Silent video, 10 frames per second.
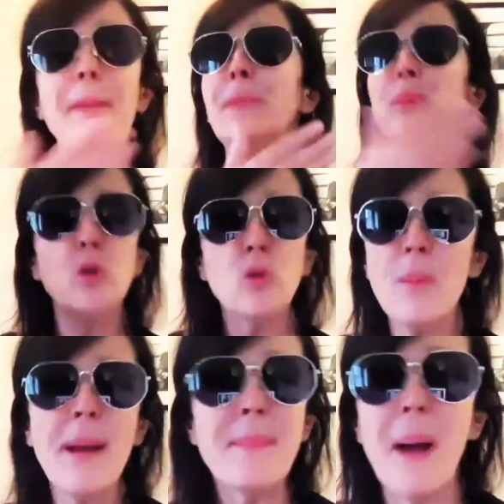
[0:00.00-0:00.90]
blew
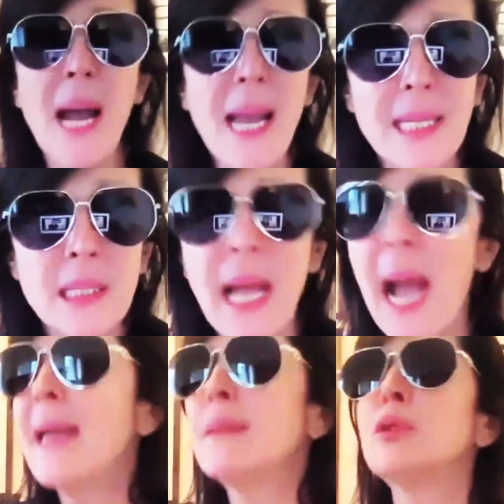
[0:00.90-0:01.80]
my mind.
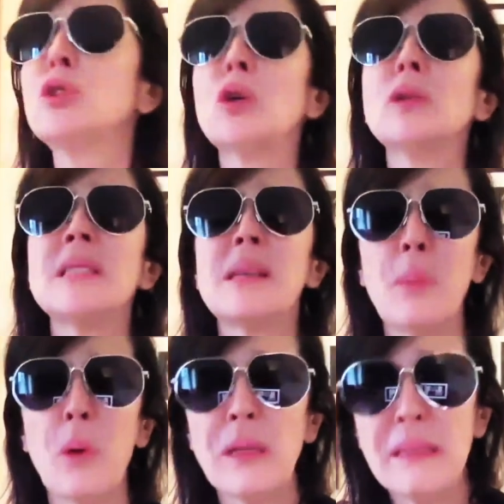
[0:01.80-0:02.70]
I am so
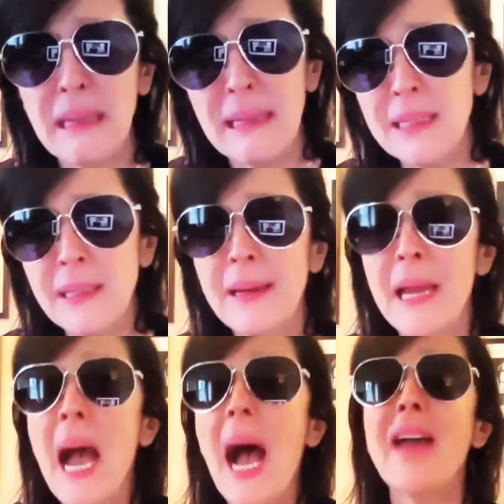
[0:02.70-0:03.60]
disappointed.
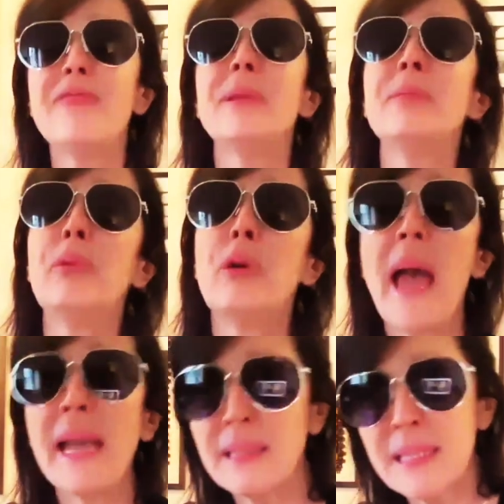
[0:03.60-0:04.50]
I've been
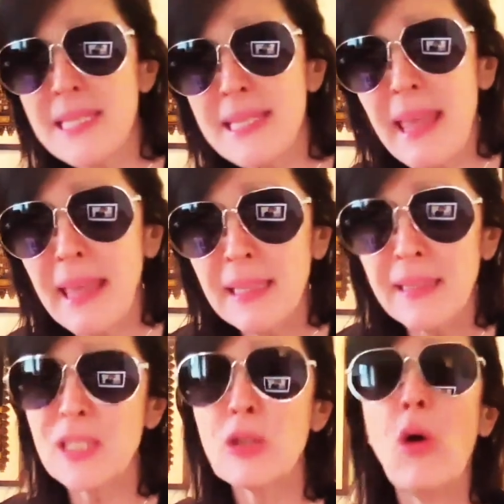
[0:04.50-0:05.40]
practicing
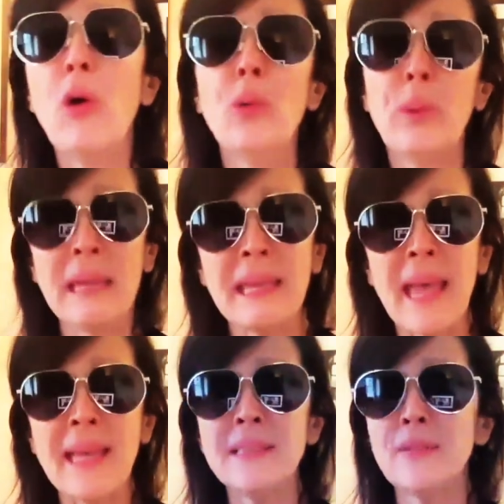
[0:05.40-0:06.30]
this whole
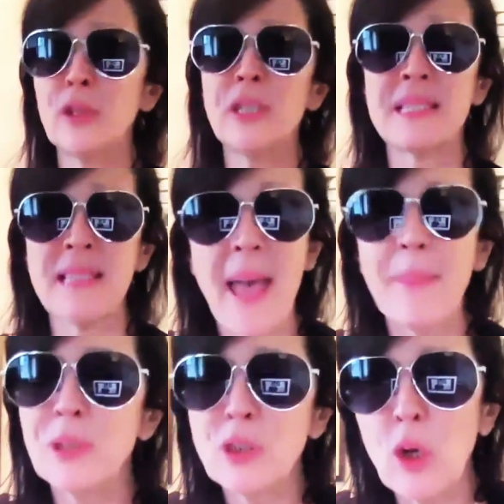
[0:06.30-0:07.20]
weekend for this
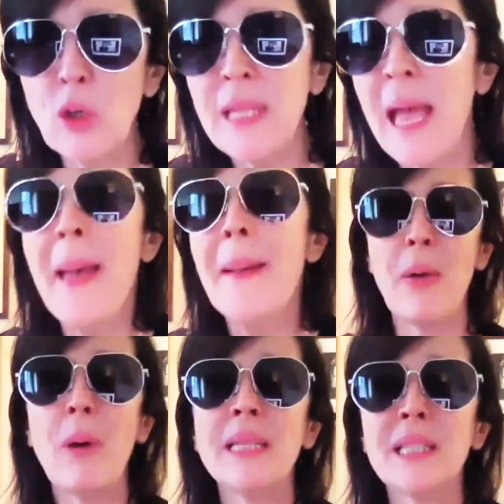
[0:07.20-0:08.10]
episode. I
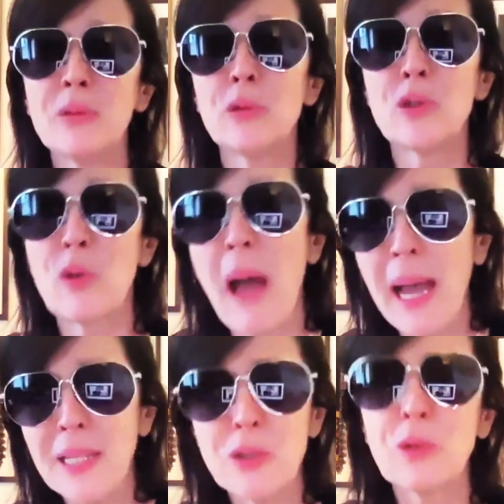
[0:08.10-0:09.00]
wanted to
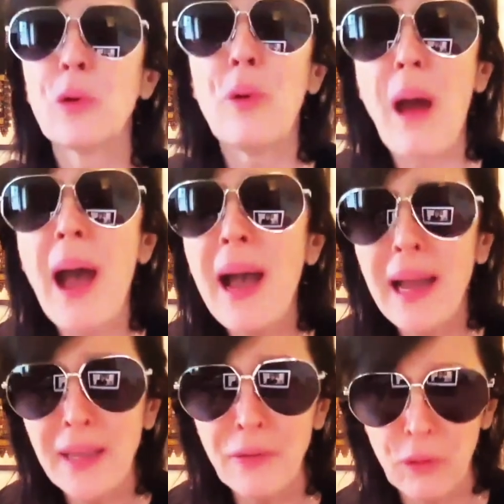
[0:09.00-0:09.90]
try to
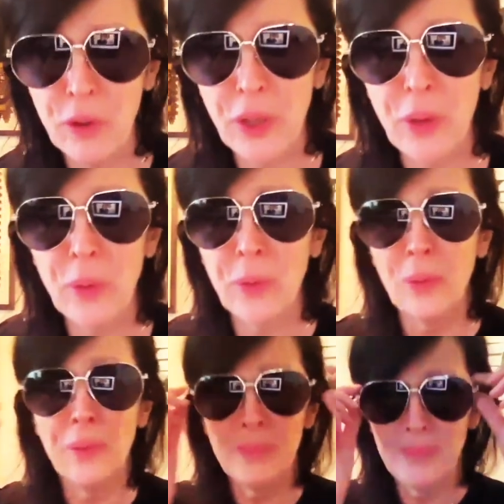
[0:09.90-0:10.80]
cry for you.